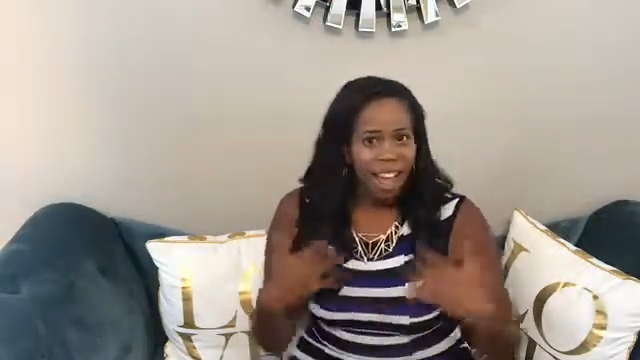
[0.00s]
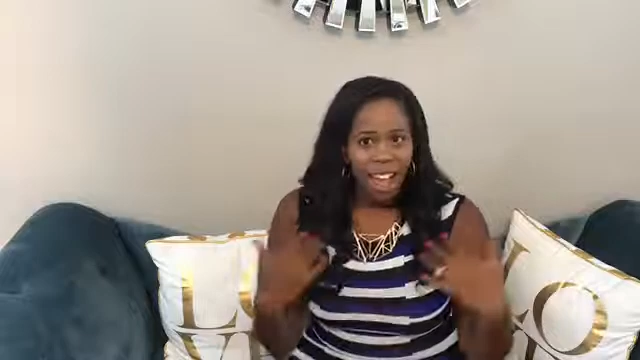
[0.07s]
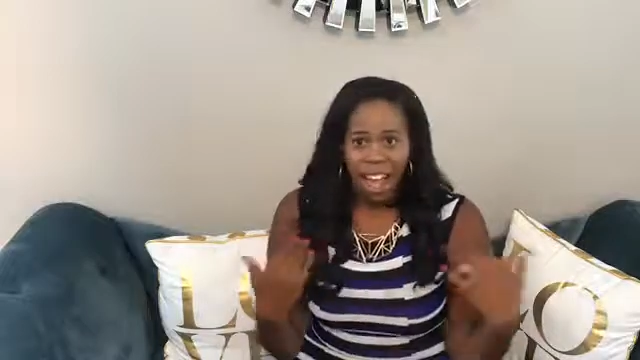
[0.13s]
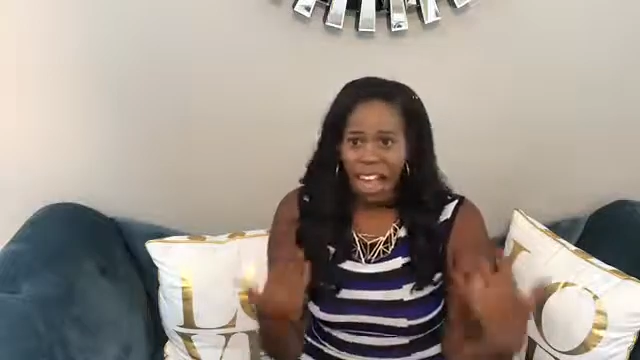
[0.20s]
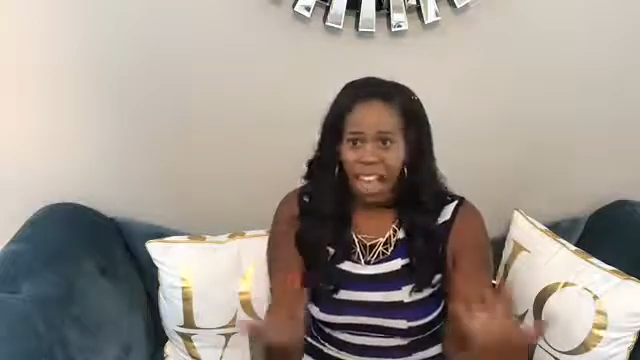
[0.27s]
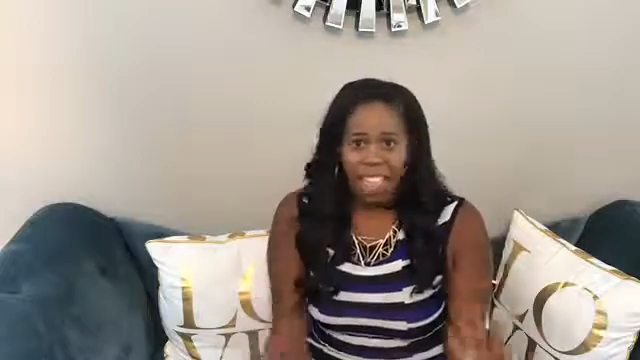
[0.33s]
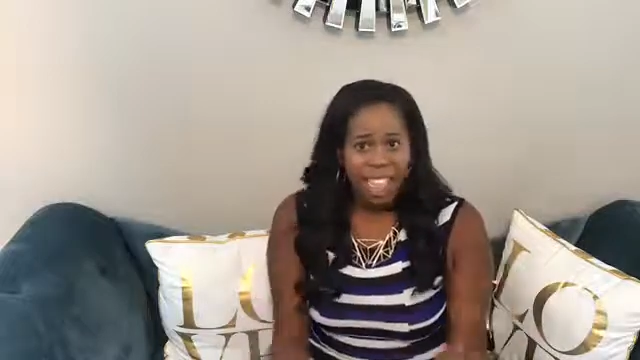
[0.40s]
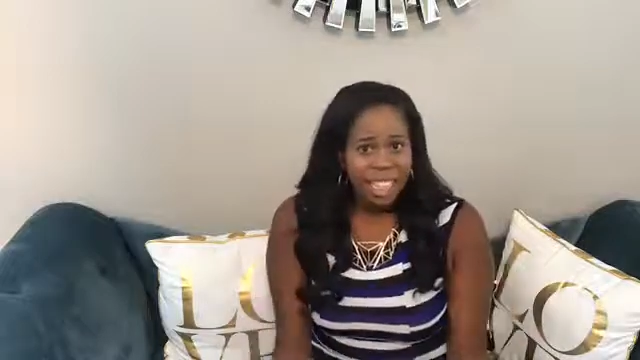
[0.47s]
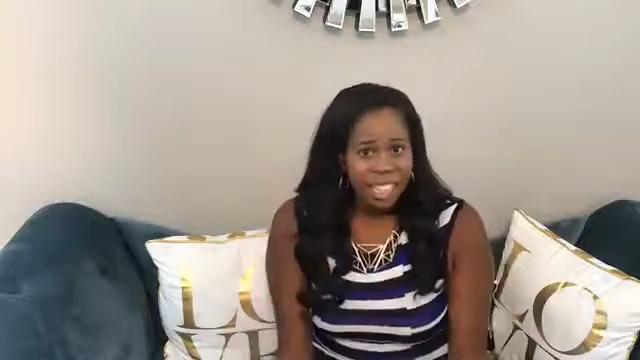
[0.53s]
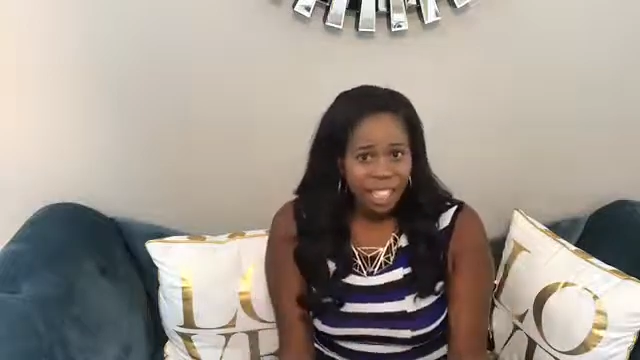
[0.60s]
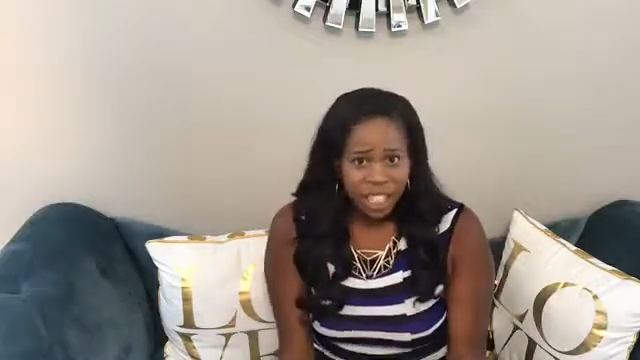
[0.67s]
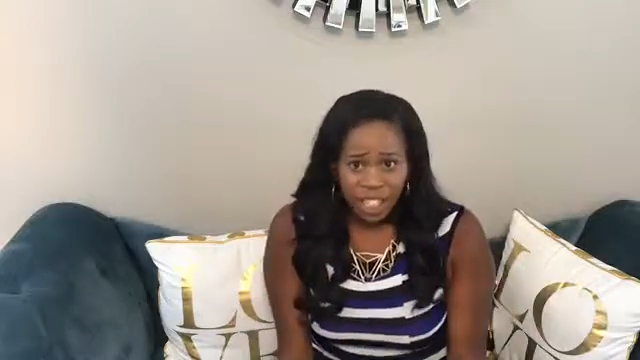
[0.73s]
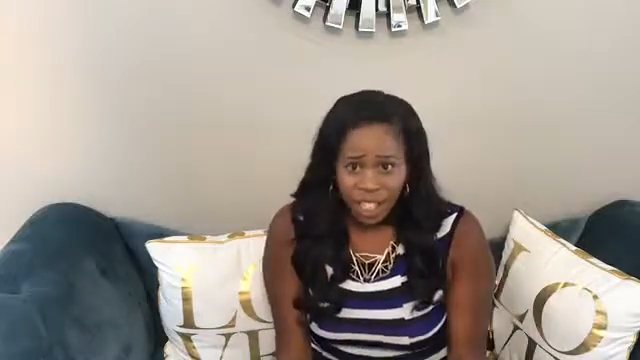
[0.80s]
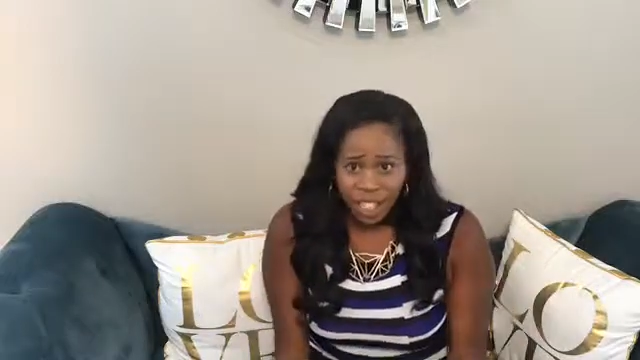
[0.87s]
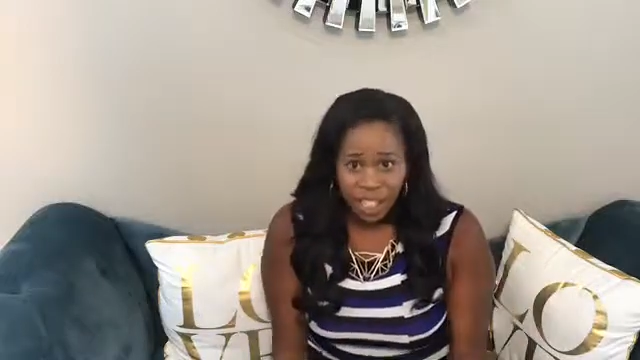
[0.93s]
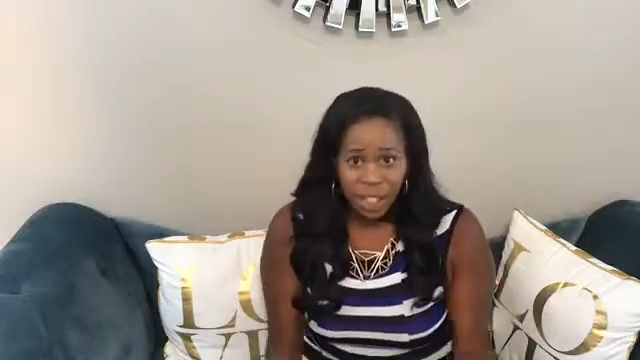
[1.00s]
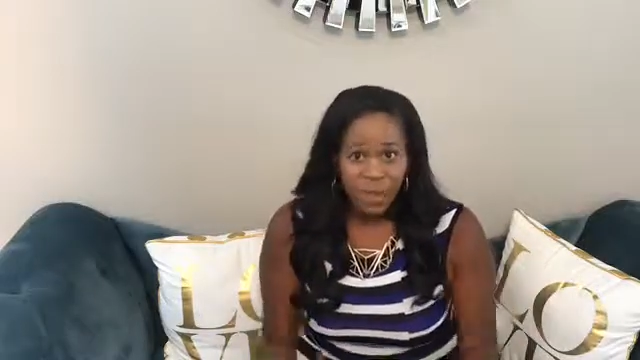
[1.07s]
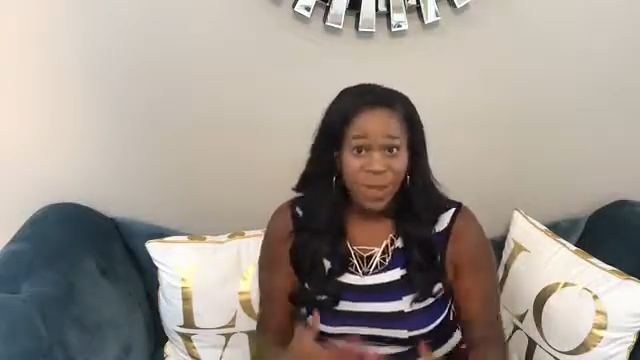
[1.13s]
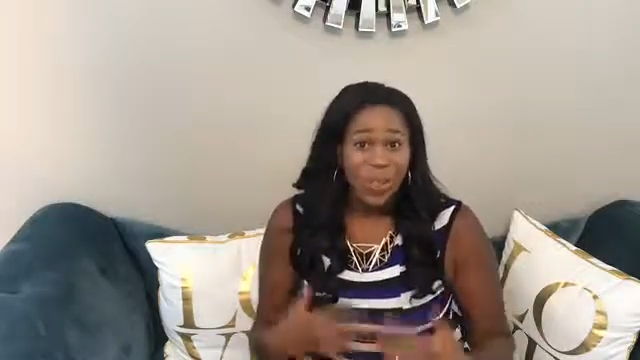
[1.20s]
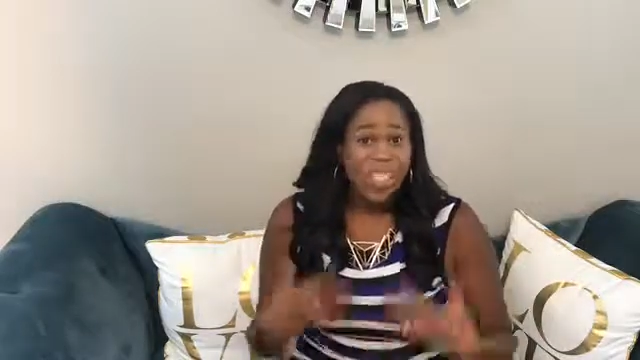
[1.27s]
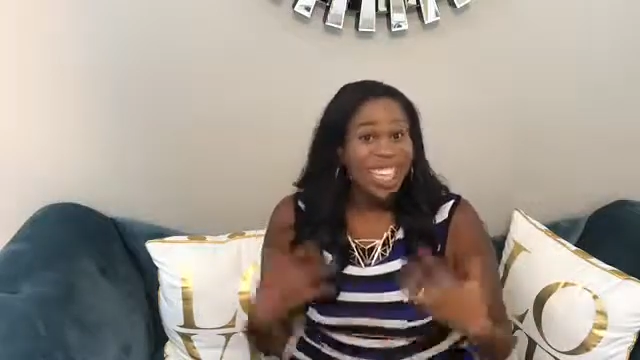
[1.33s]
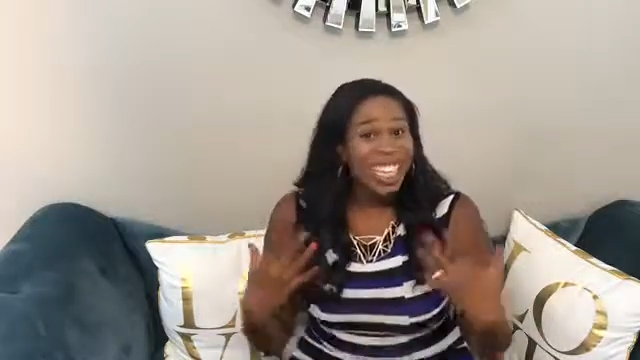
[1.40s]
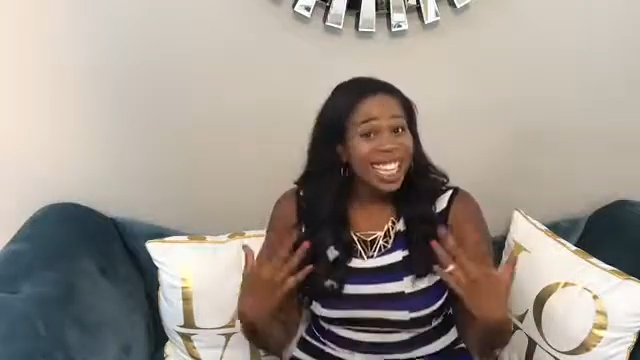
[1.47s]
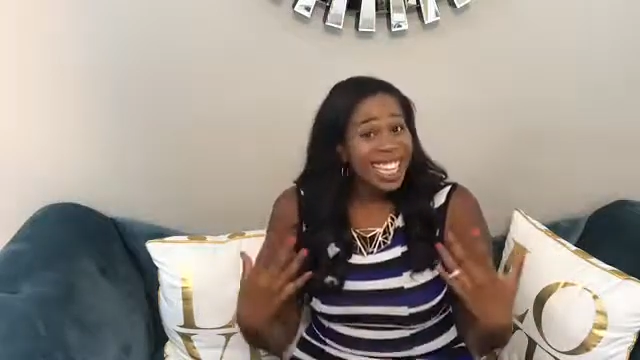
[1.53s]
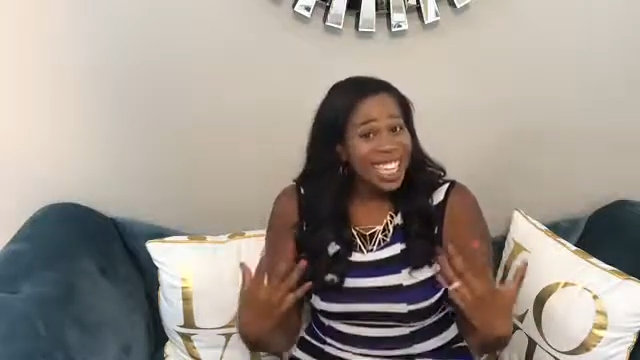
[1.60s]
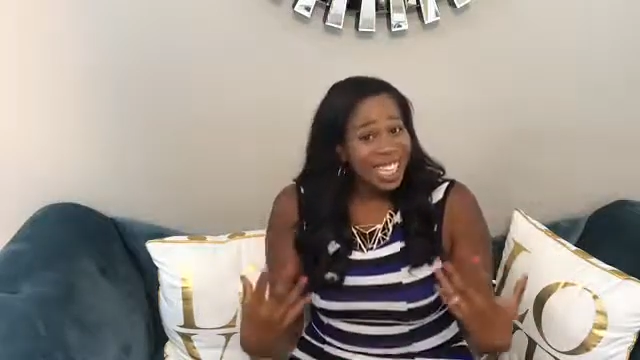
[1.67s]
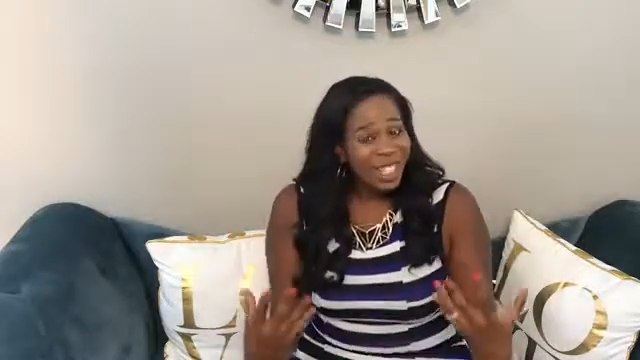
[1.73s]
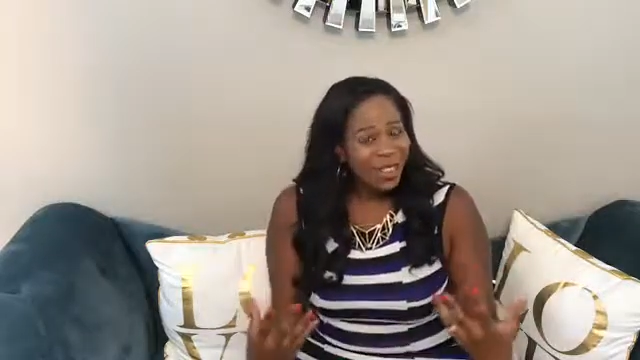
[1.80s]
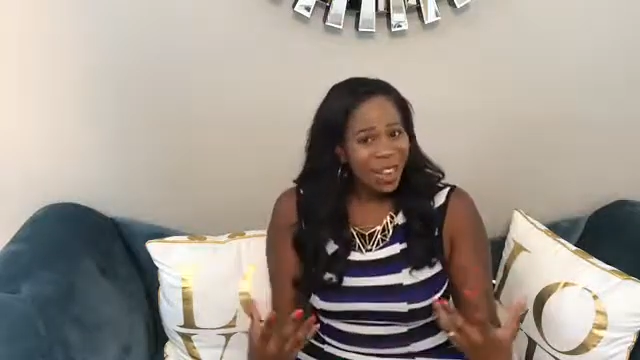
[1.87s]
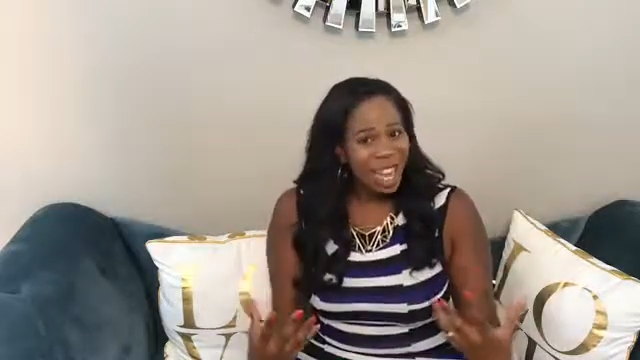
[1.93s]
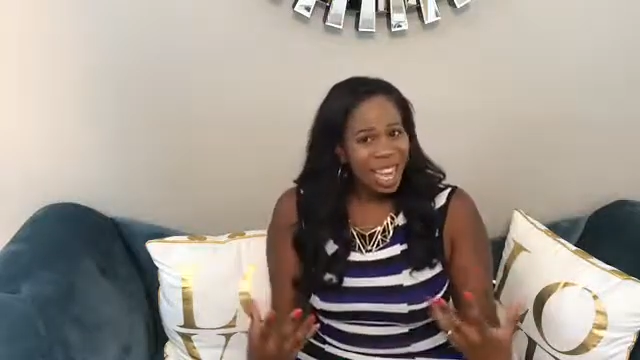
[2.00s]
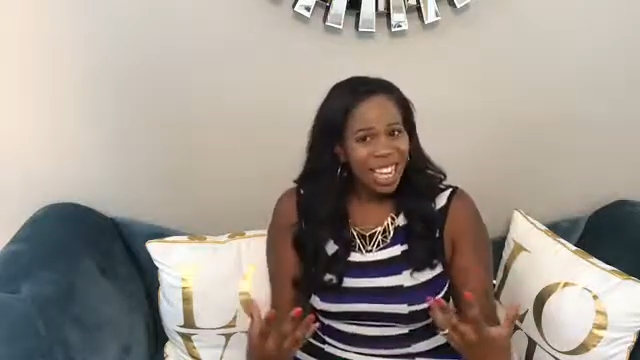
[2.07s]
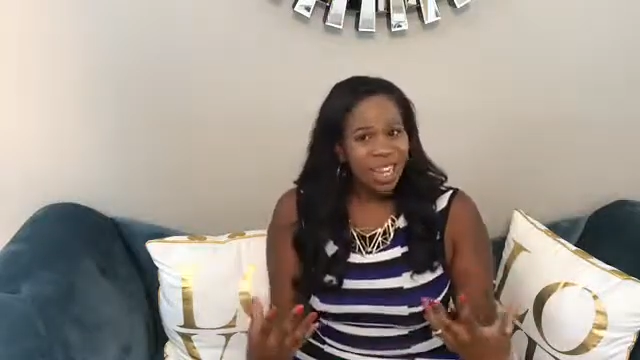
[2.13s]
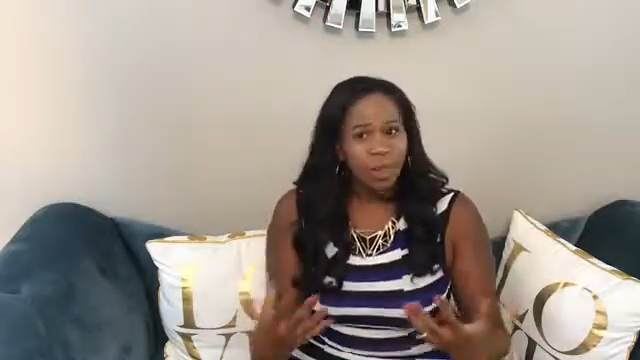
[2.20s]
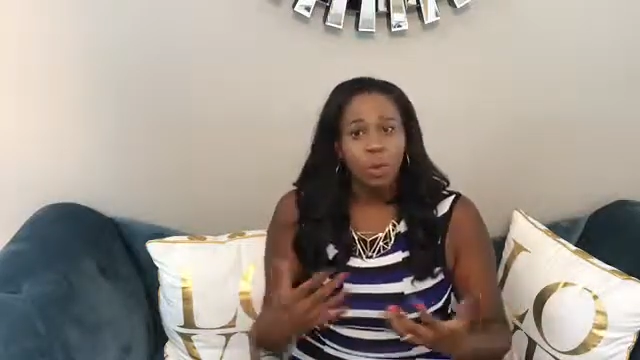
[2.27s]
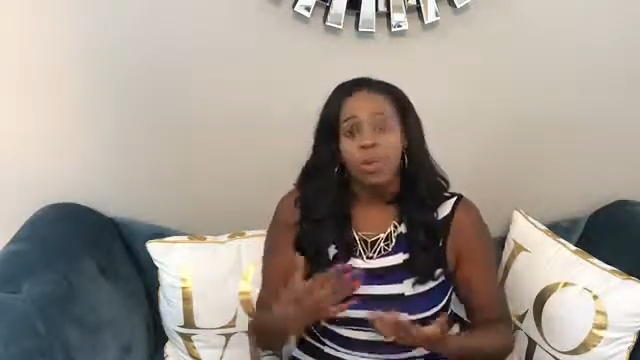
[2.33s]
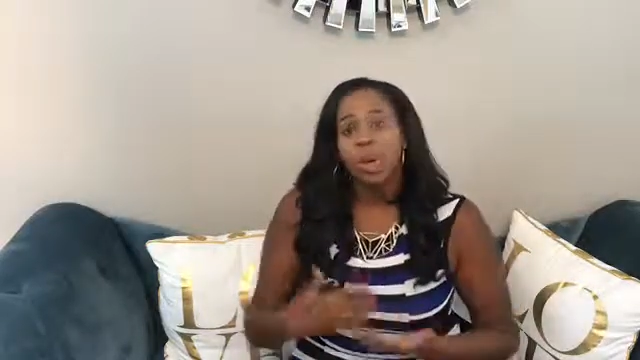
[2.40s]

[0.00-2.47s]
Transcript: I like to cook too. It's fine.